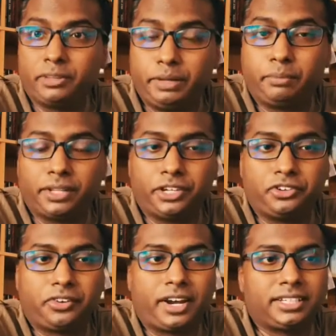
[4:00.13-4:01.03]
with people that you
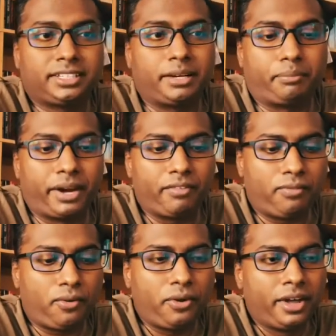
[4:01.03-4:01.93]
trust and pray
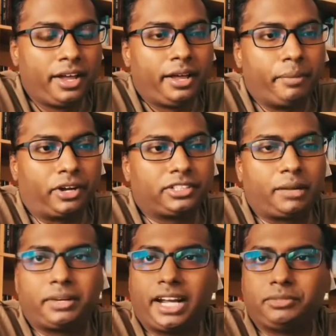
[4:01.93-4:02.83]
for. Because
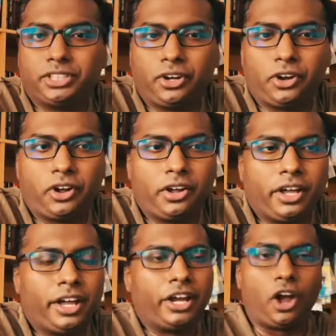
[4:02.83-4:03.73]
sometimes, you know,
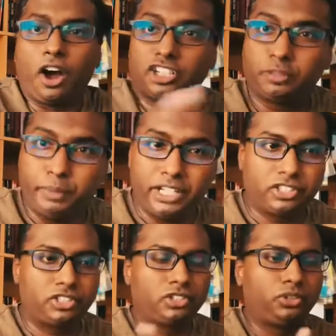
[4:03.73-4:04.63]
God
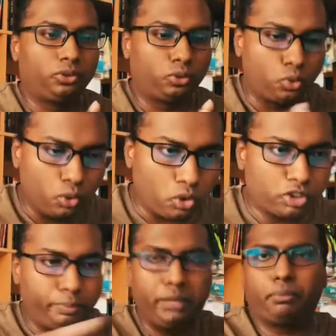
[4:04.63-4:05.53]
speaks through those
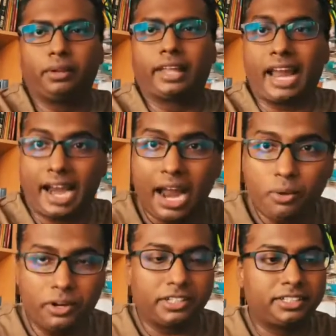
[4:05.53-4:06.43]
people that are
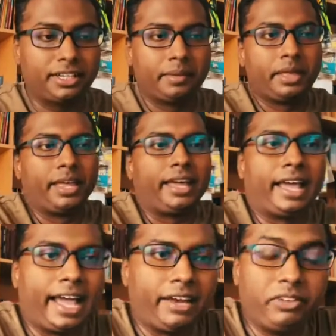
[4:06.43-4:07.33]
around us.
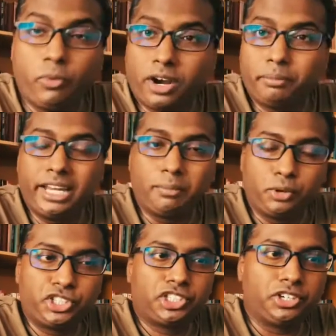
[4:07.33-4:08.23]
And we want to be in a
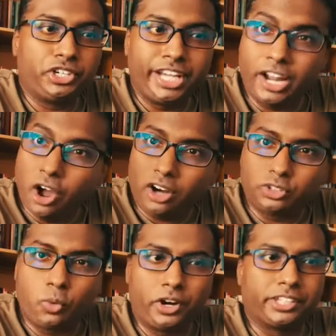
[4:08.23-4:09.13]
position to hear God's
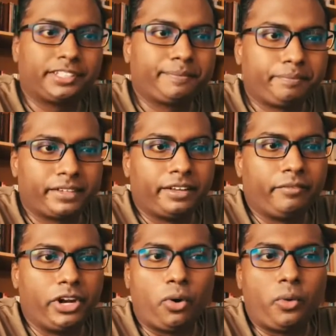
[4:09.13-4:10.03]
voice.
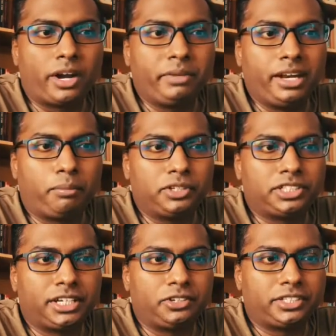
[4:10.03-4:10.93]
We don't want to be in a
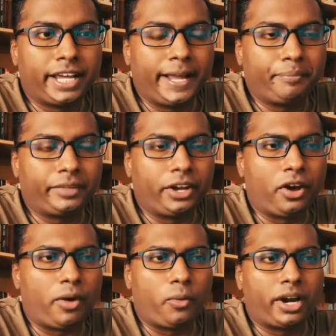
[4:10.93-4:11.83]
position to say, you know,
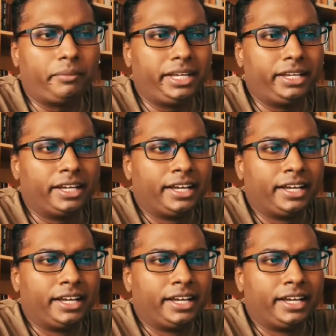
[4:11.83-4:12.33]
I want to be,